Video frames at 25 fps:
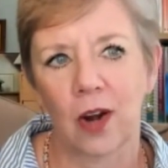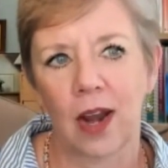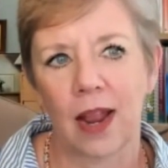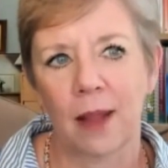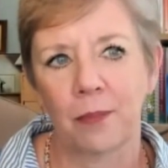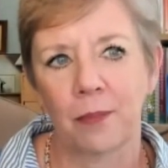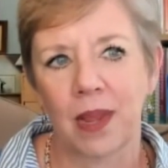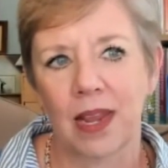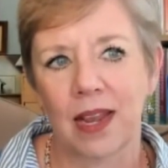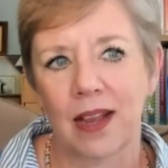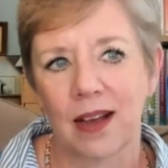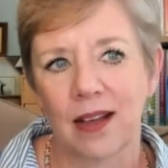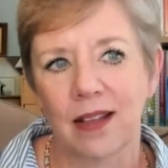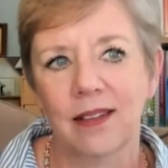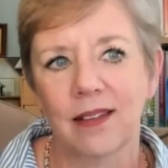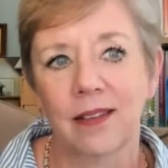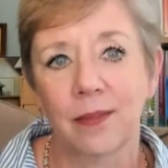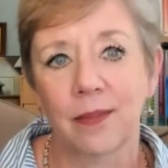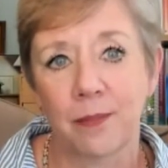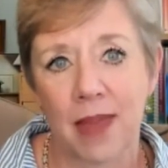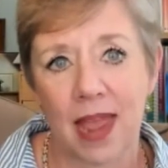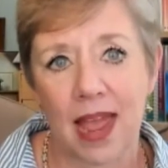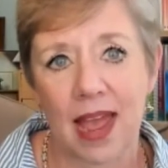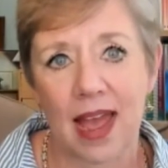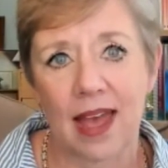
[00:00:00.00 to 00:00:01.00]
And because
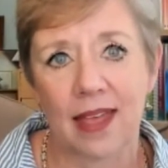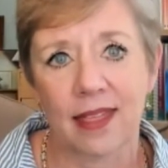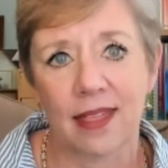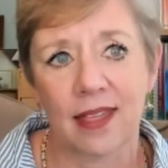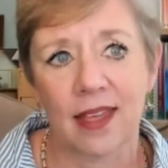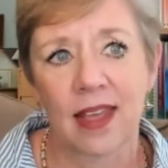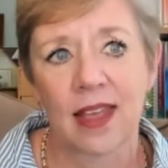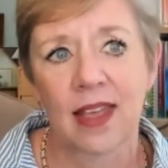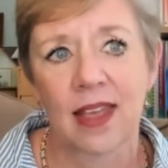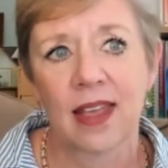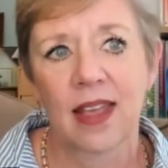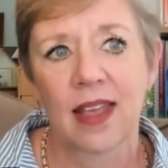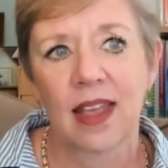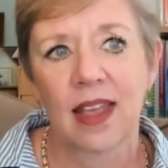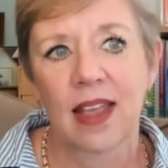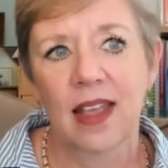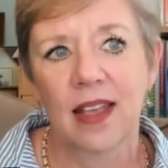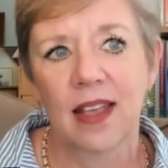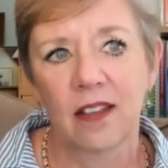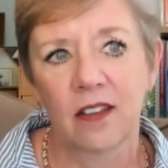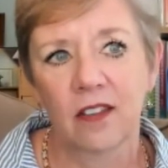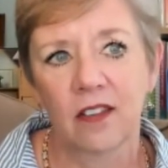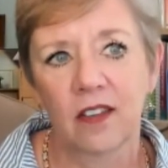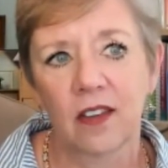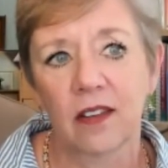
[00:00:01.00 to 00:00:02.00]
math
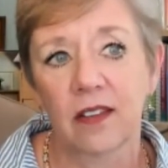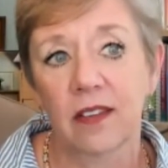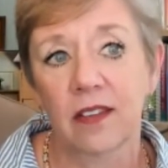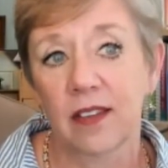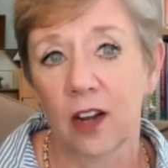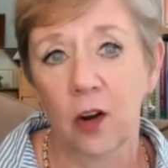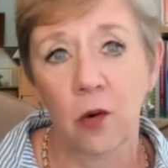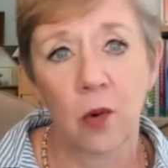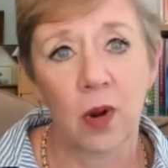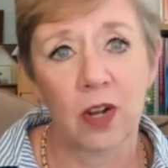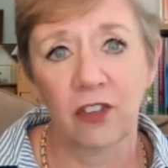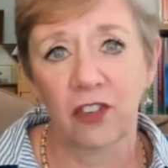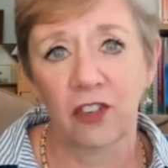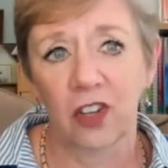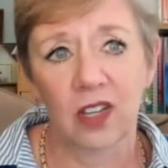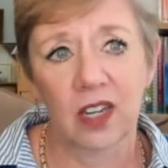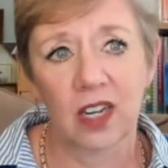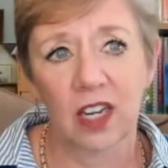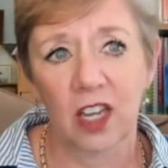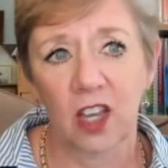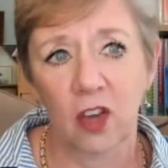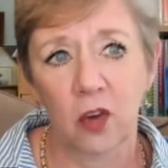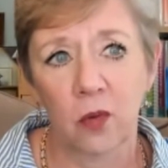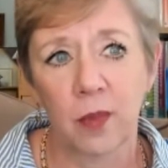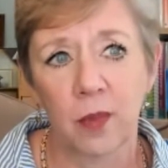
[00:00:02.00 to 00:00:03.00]
is sequential
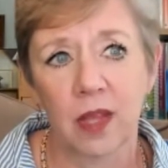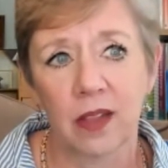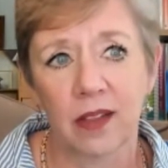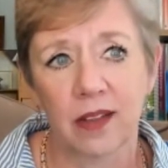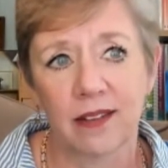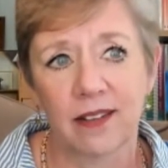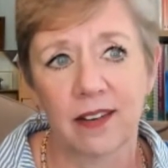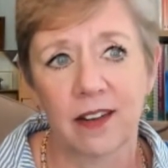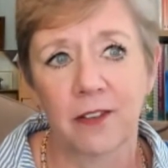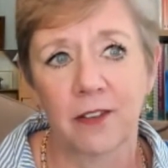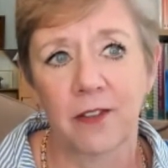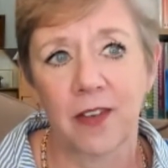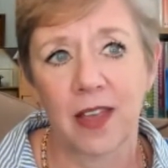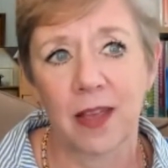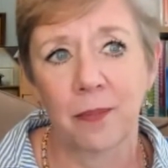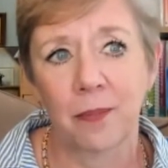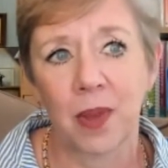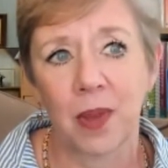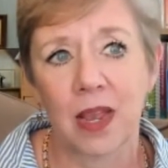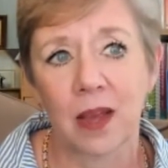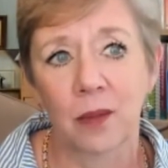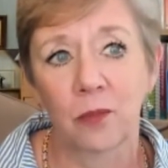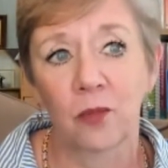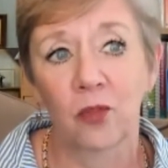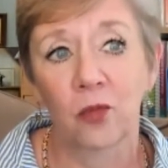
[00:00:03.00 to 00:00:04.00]
and cumulative, it
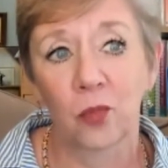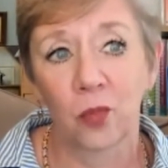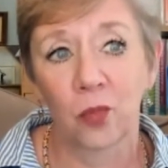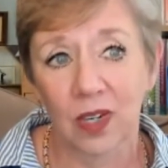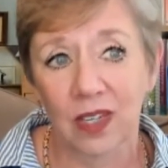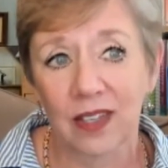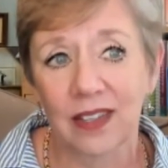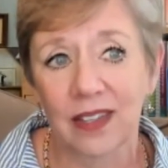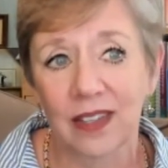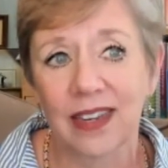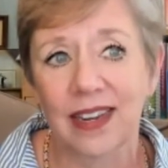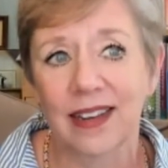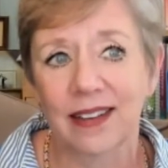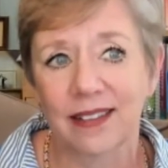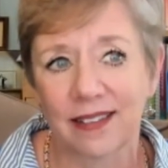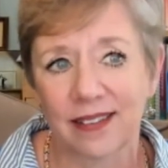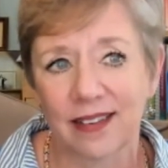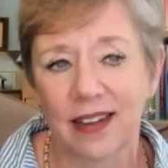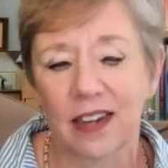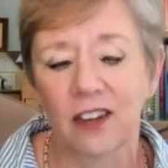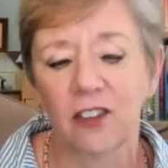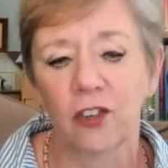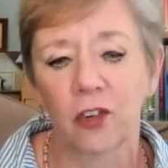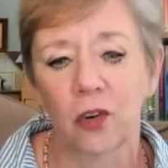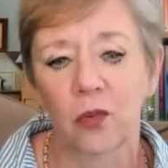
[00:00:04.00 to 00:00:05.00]
becomes really
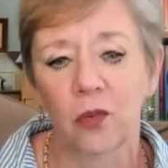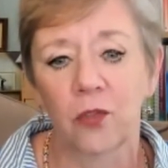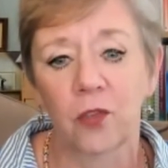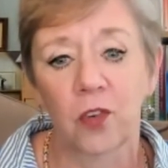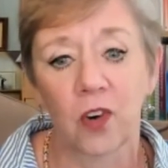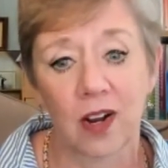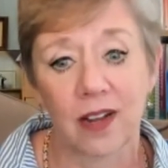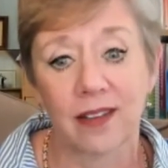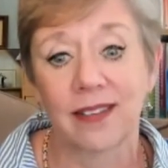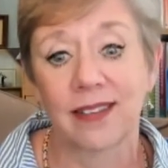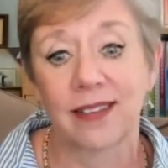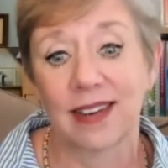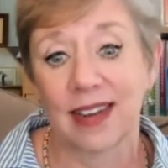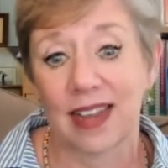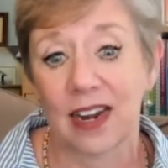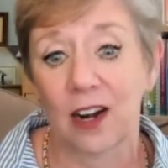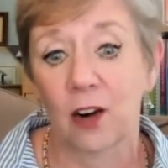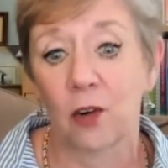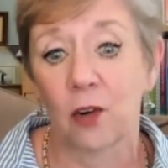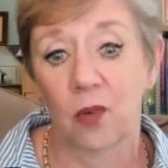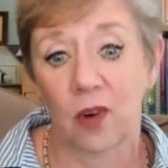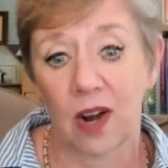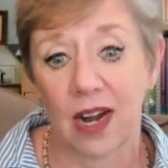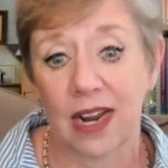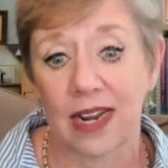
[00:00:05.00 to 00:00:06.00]
essential for us to get
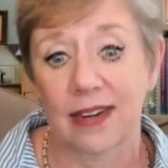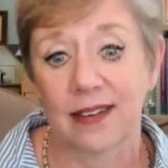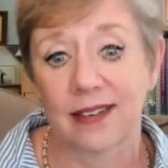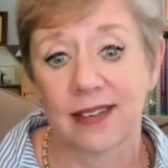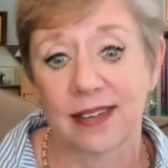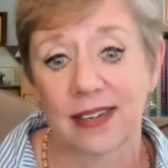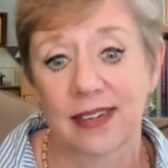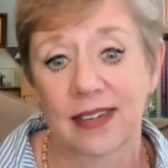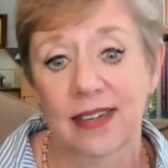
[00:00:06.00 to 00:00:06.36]
it right.